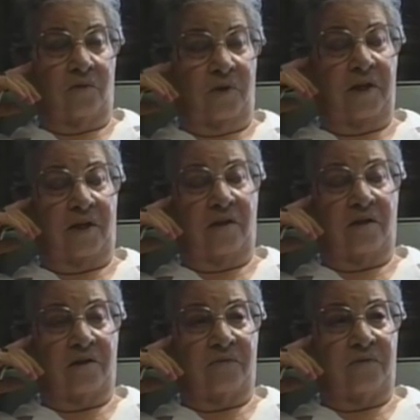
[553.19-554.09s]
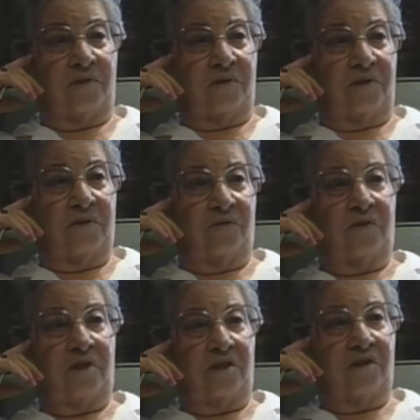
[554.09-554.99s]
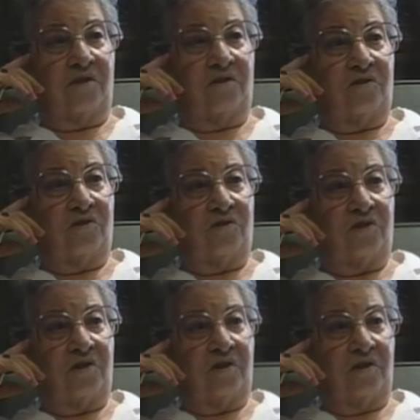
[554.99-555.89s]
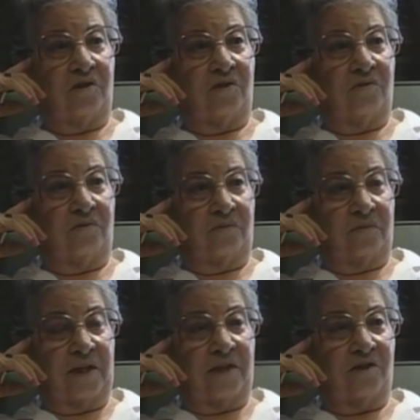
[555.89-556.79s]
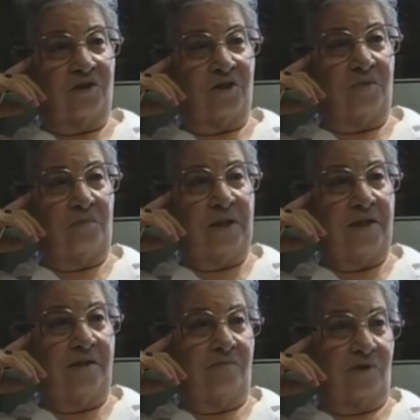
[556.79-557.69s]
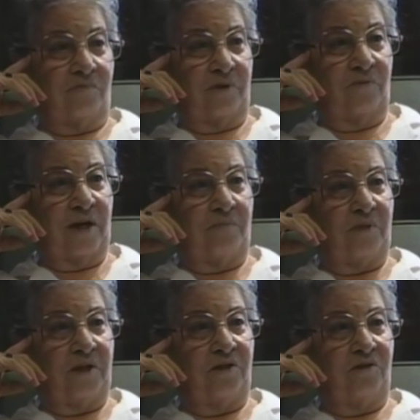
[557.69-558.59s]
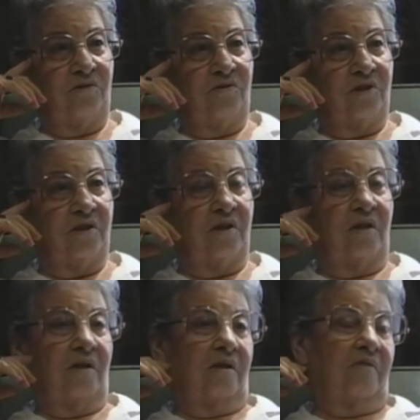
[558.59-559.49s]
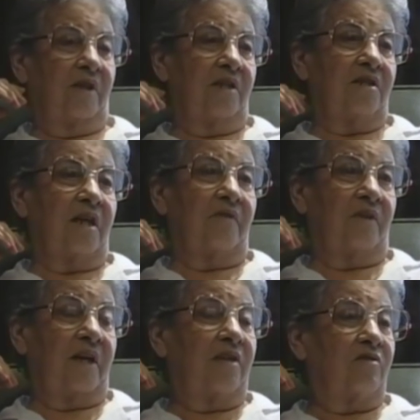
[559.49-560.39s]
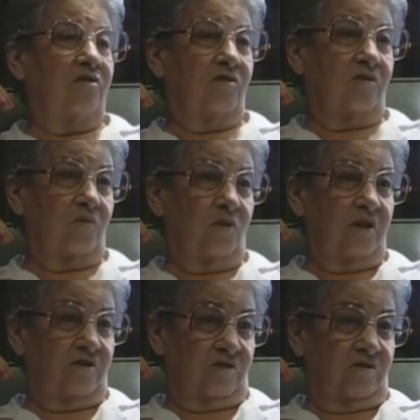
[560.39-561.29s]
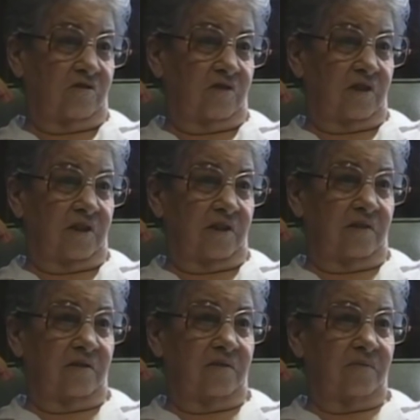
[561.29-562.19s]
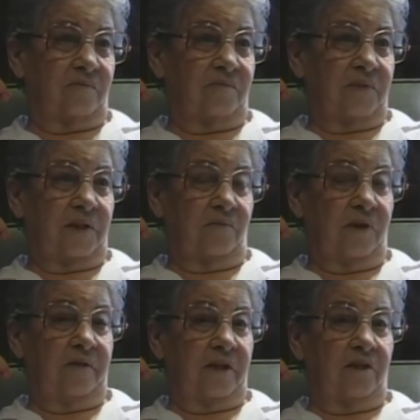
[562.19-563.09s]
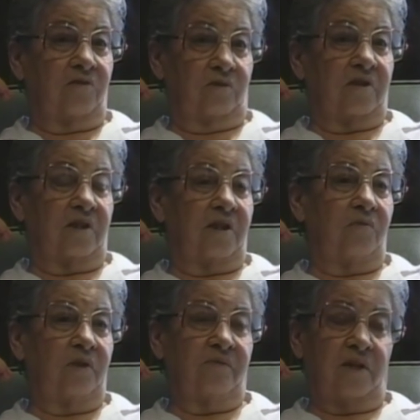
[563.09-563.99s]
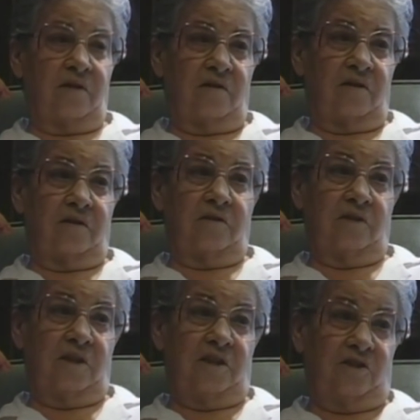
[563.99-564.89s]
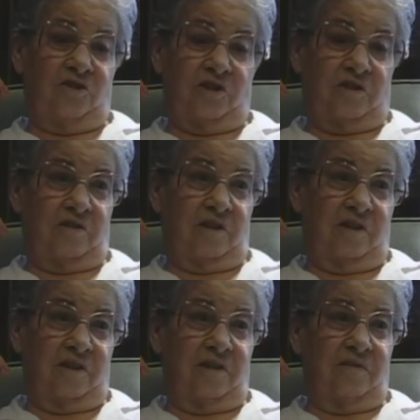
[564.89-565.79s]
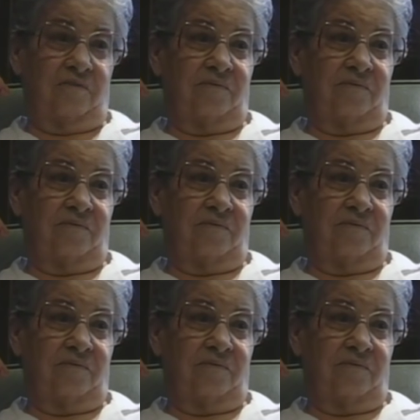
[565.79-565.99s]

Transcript: We had a lot of uh, different things in the churches, you know, like our sunbeams and BYPUs and things like that. The children went to church then. Well, they go today. We've got a lot of good kids yet today